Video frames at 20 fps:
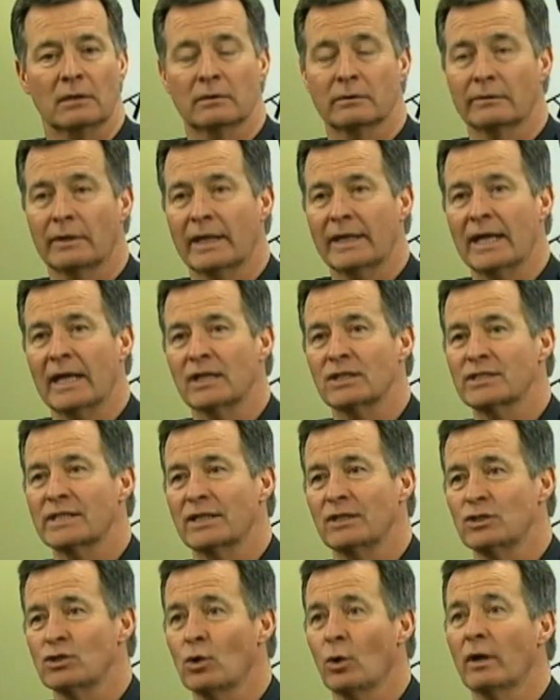I can't say
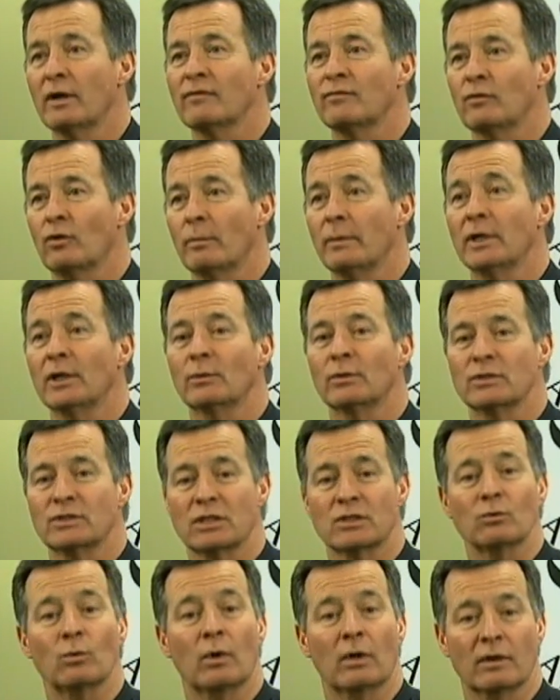joyful, but it was
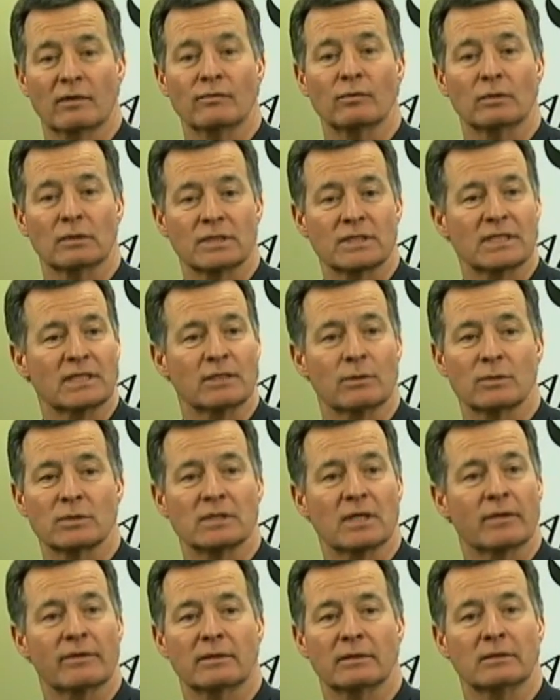just wonderful to see there was
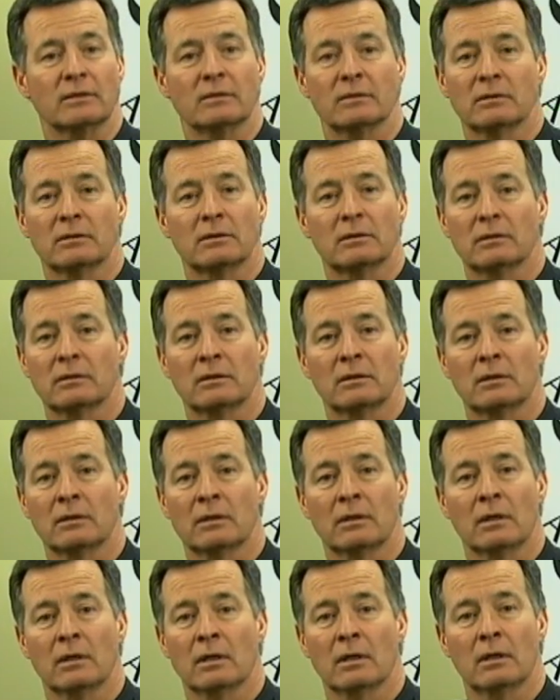nothing,
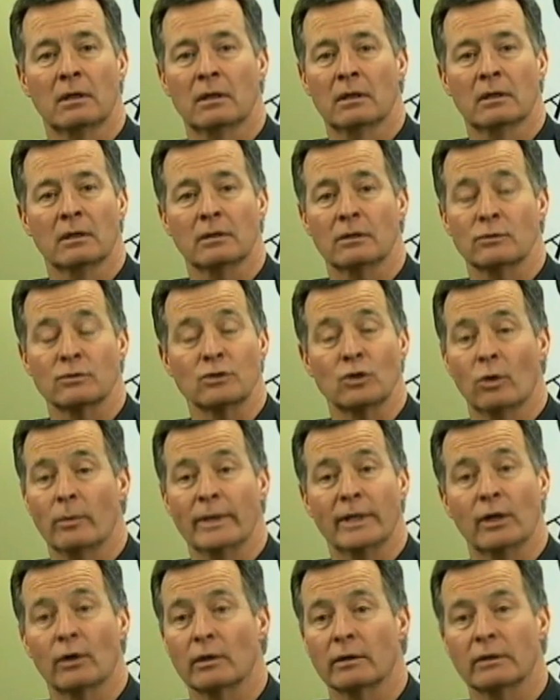there was
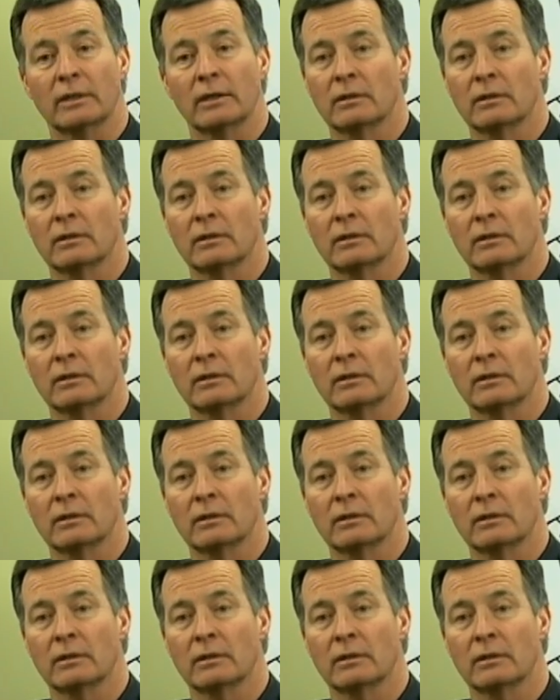nobody hurt.